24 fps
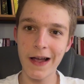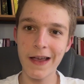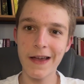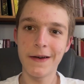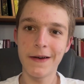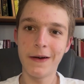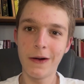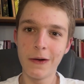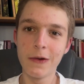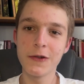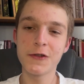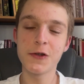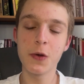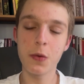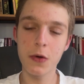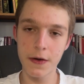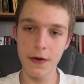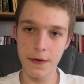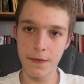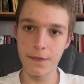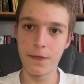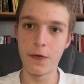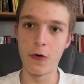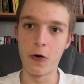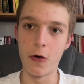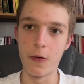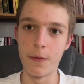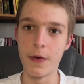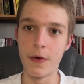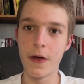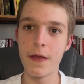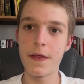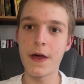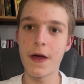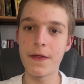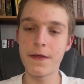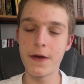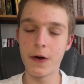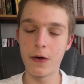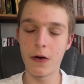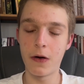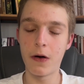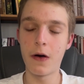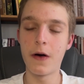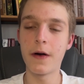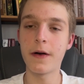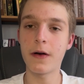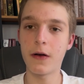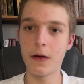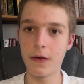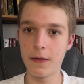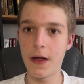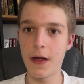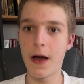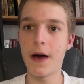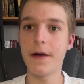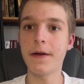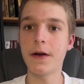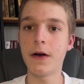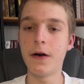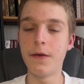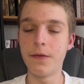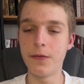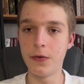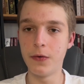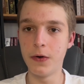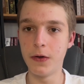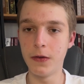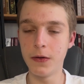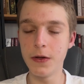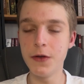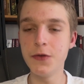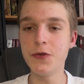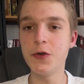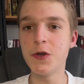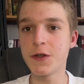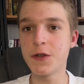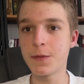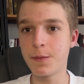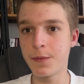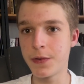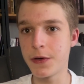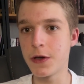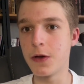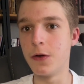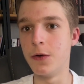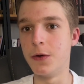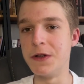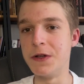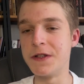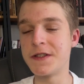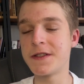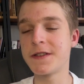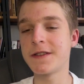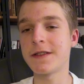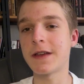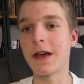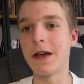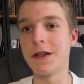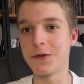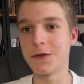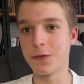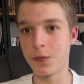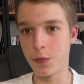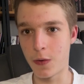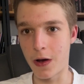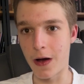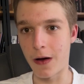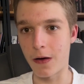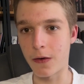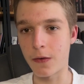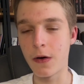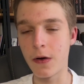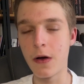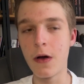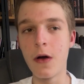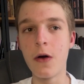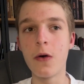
can also confirm that there are a lot of religious purists as well,